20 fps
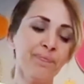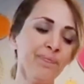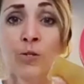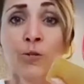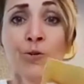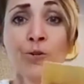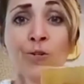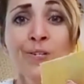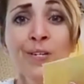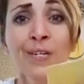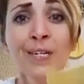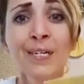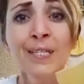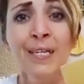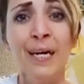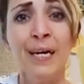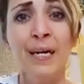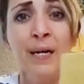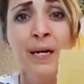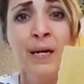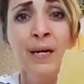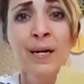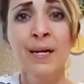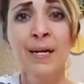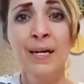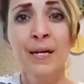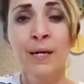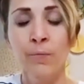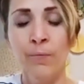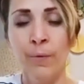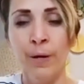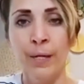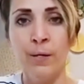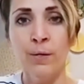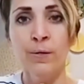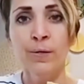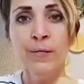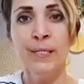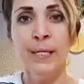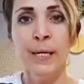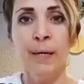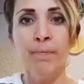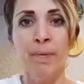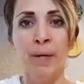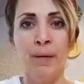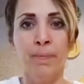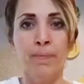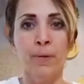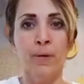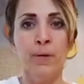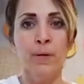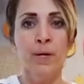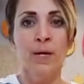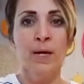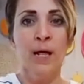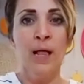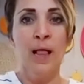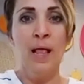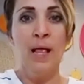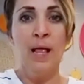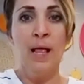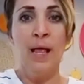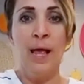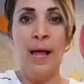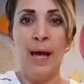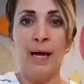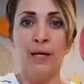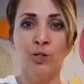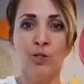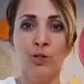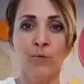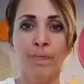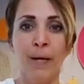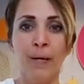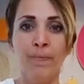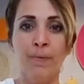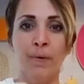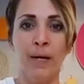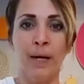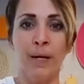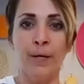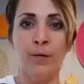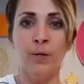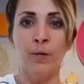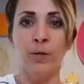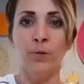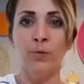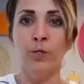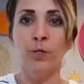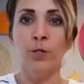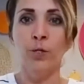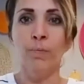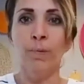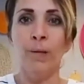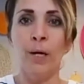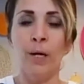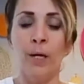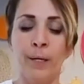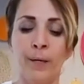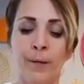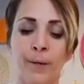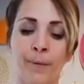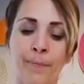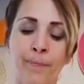So you're just going to take regular sandpaper and your paper that you glued to your block.